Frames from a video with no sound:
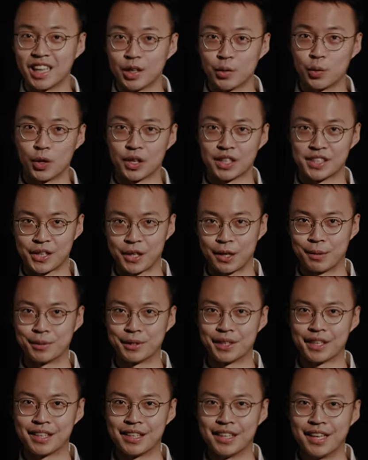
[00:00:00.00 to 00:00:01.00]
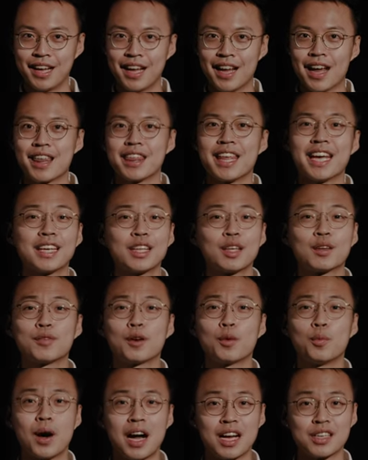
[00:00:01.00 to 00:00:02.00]
Award ceremony. Thank you for
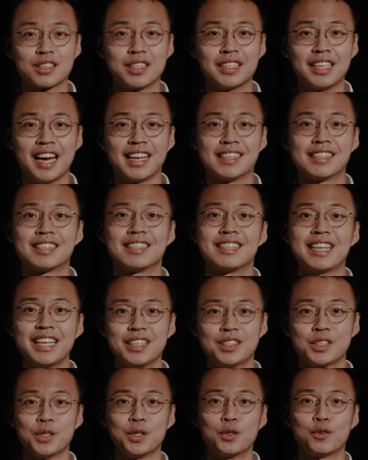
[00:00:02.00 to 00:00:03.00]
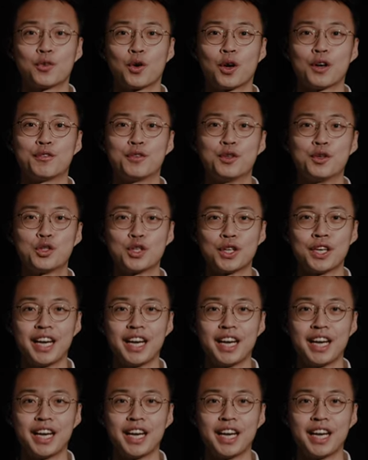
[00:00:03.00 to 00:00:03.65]
watching and stay tuned for our future